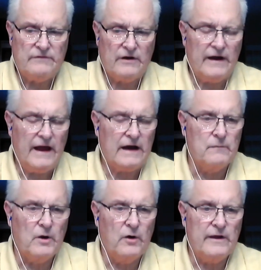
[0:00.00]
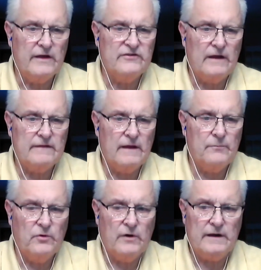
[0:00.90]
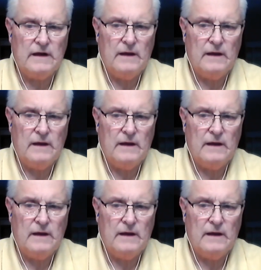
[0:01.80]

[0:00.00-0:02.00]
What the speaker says: very acrimonious at that point.